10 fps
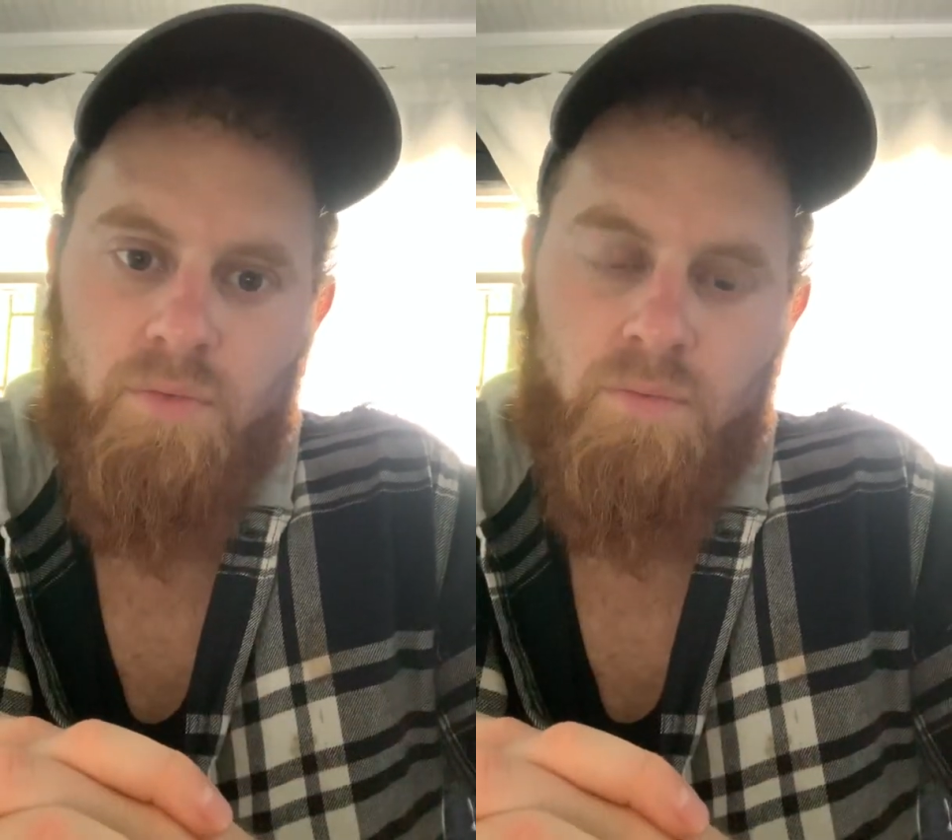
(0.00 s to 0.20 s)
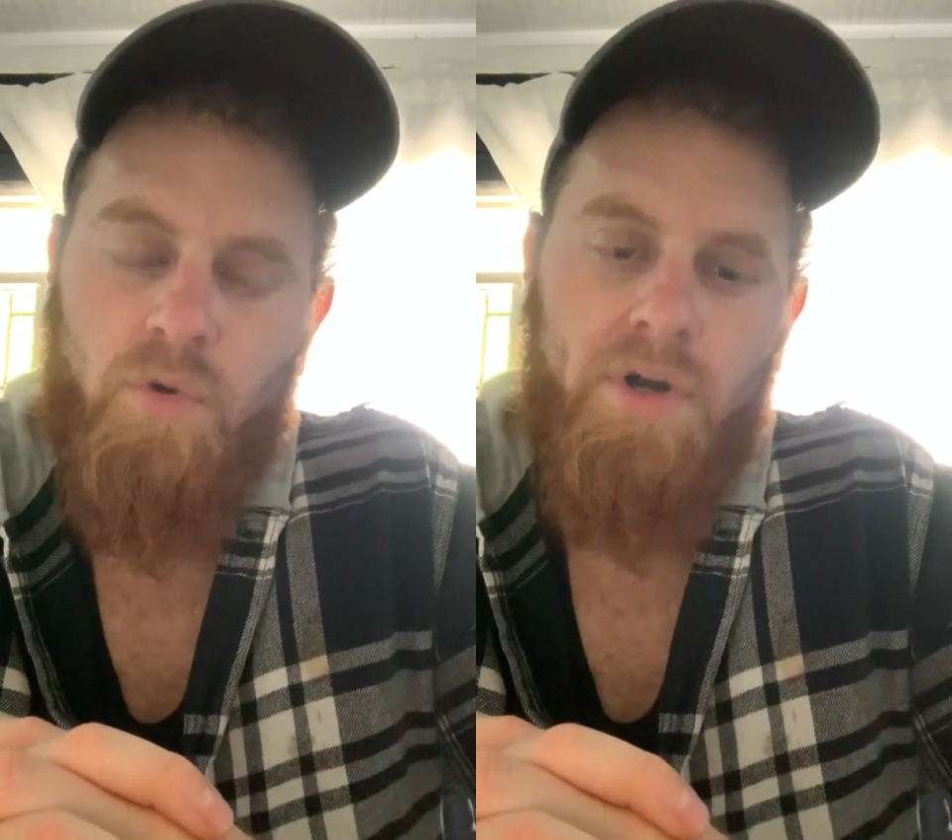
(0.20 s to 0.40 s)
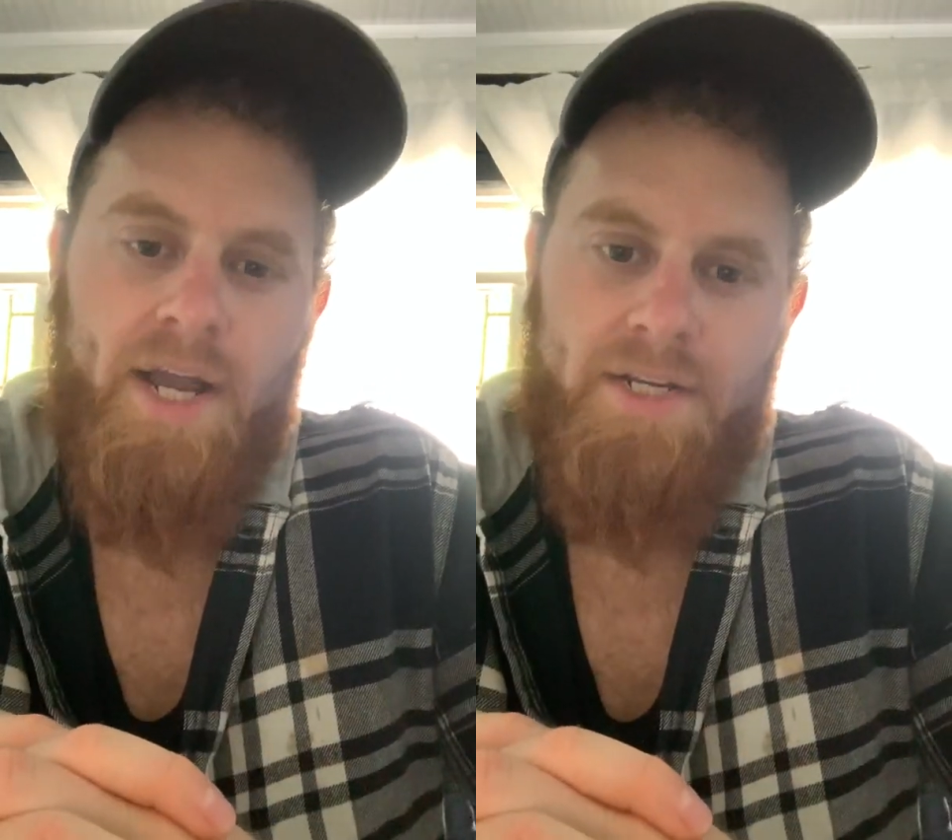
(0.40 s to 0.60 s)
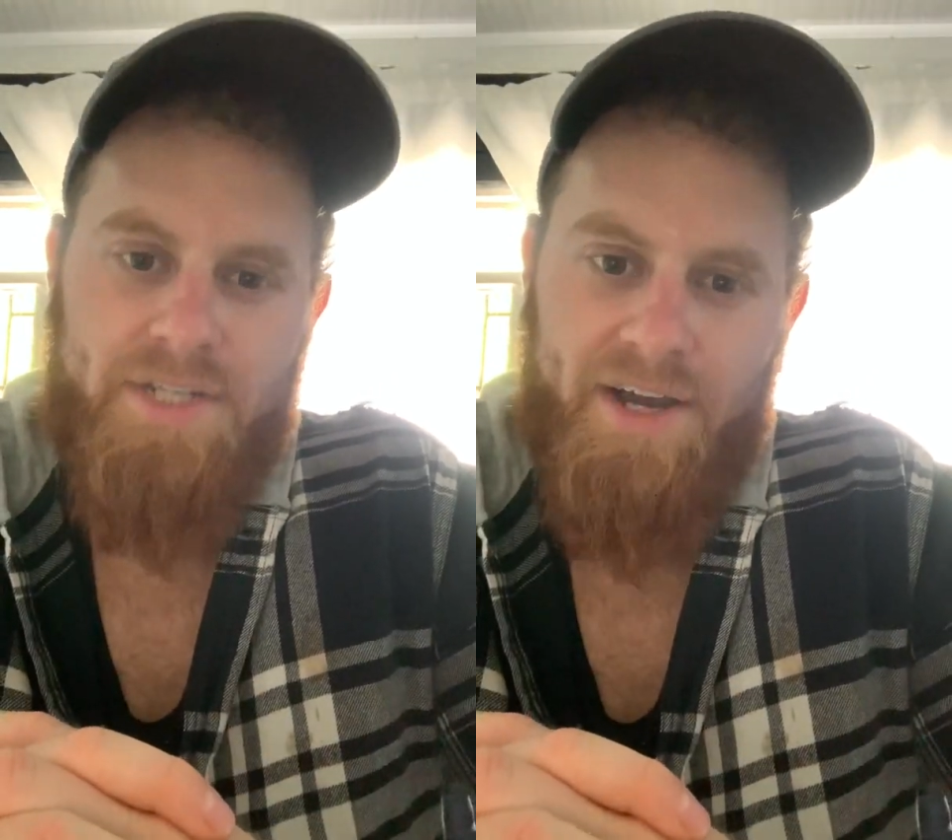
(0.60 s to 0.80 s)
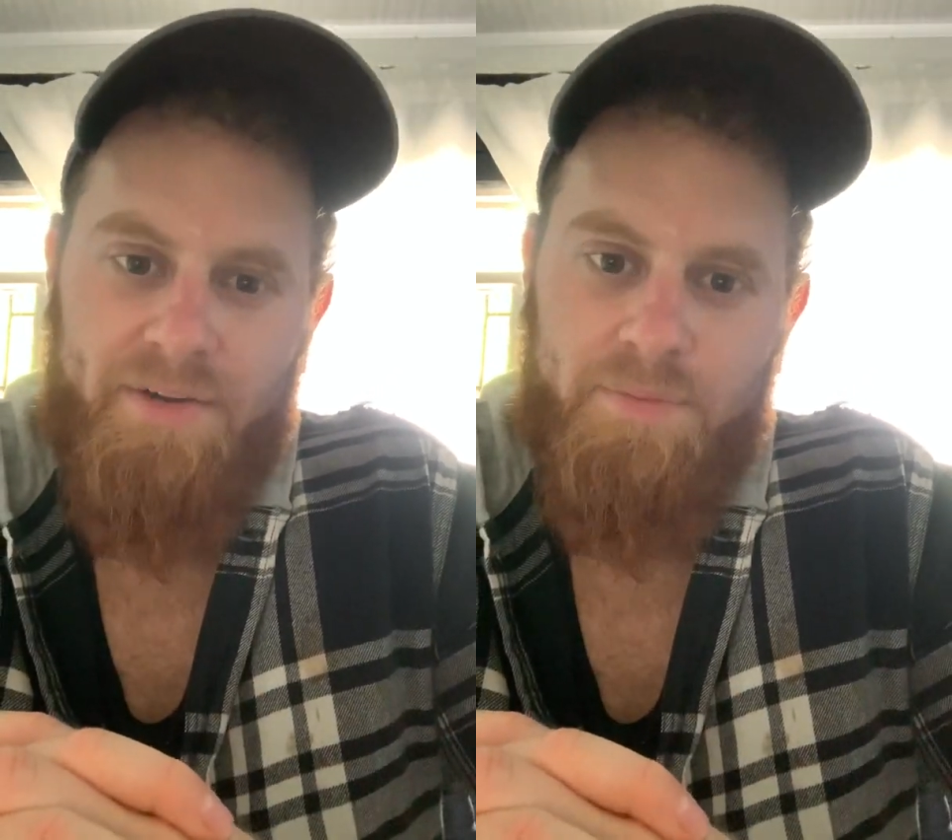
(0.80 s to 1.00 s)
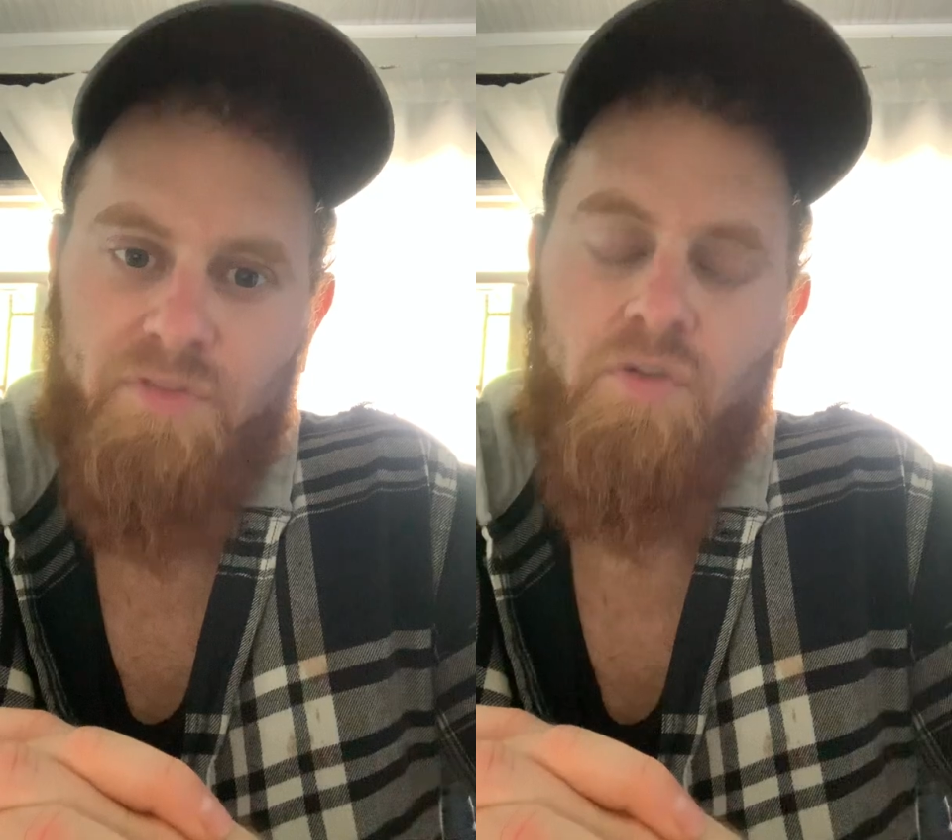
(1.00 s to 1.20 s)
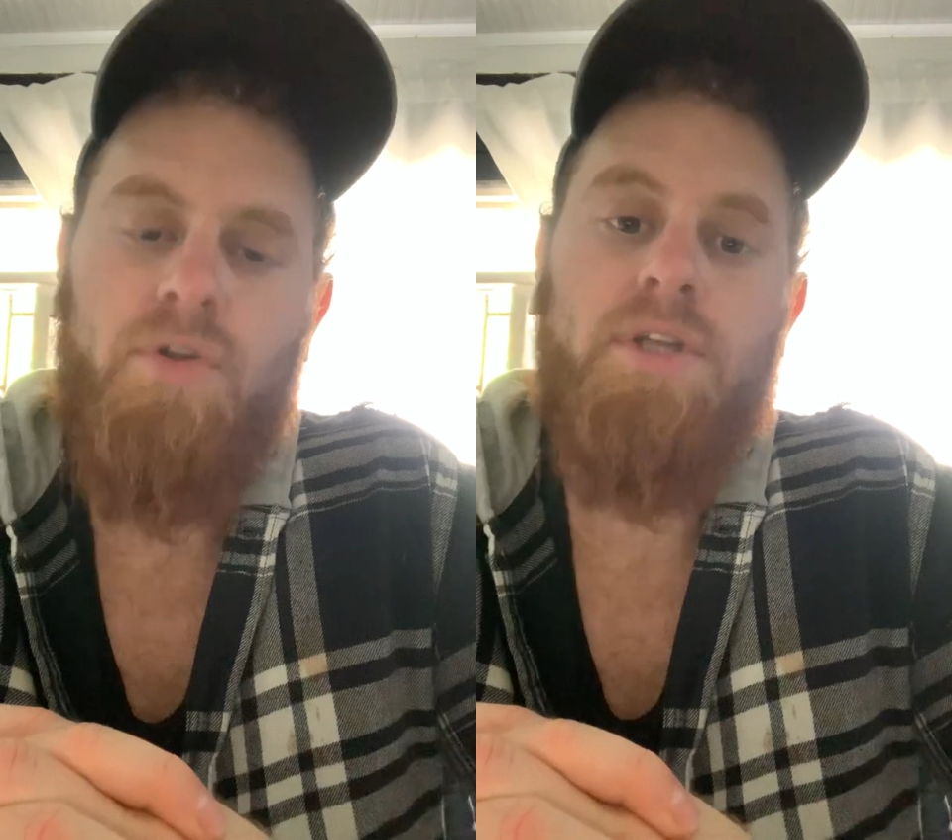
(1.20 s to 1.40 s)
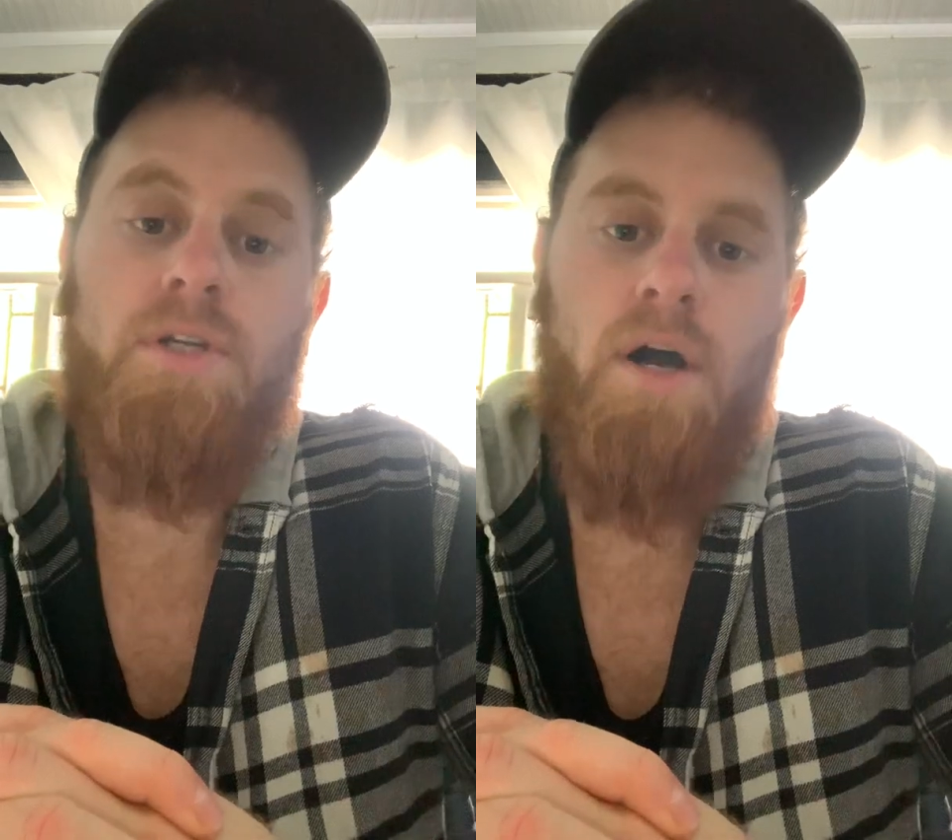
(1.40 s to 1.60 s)
more hashed out before
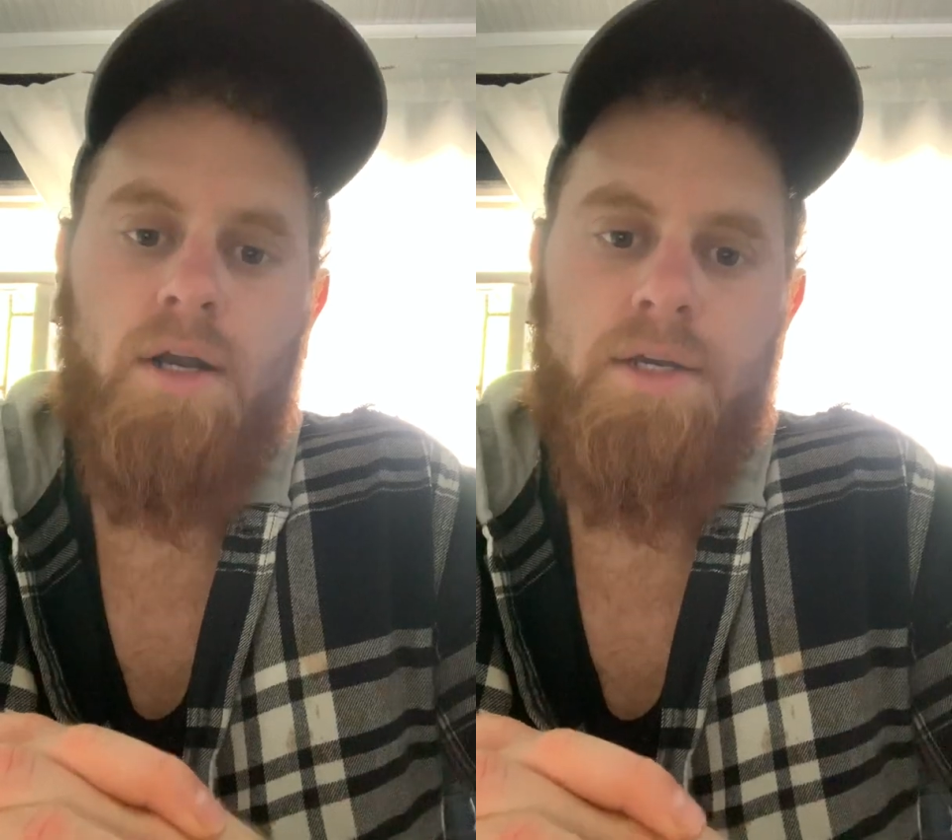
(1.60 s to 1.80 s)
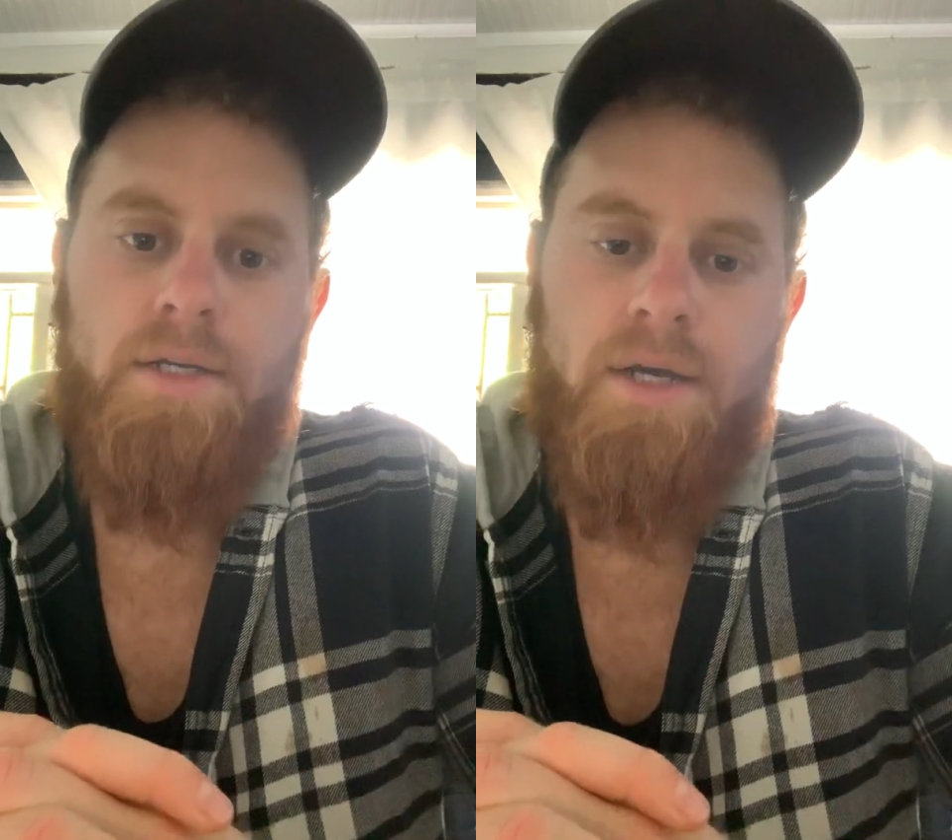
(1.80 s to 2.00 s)
the talk,